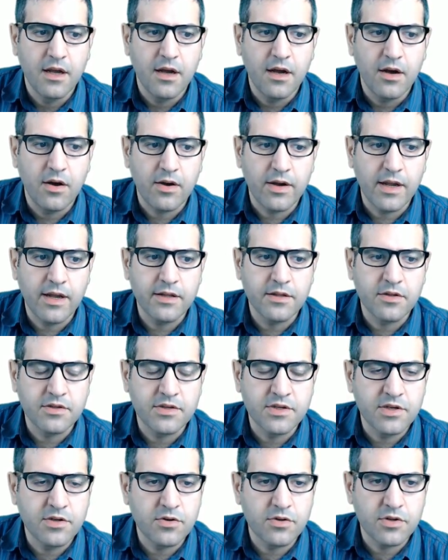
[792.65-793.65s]
okay,
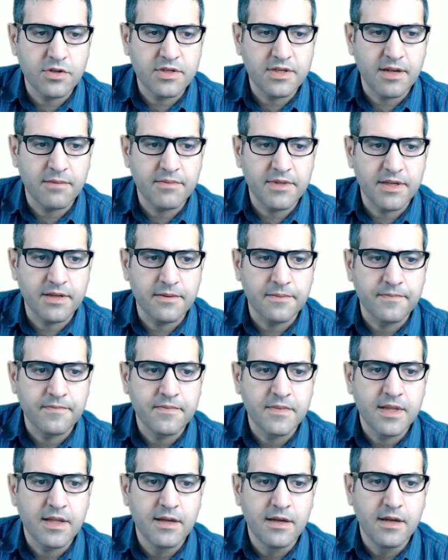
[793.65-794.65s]
.0. something.
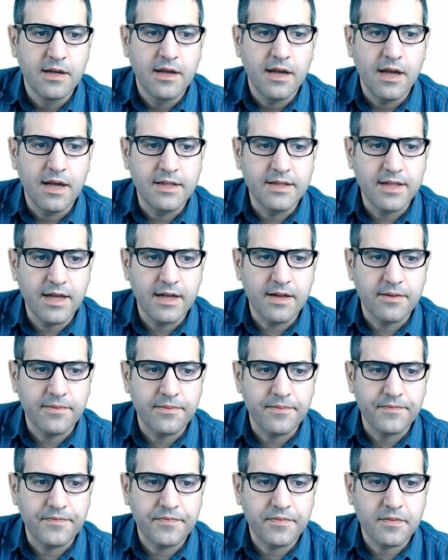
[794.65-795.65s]
And then
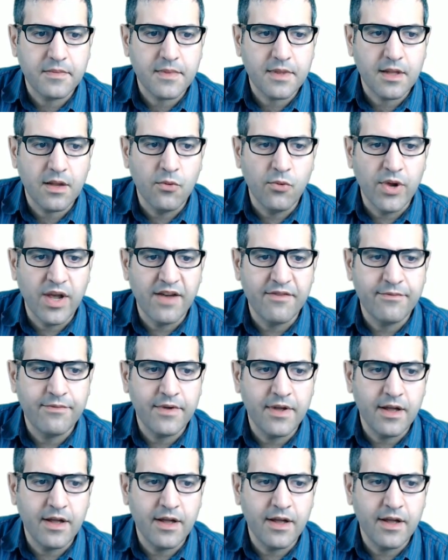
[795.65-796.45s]
we have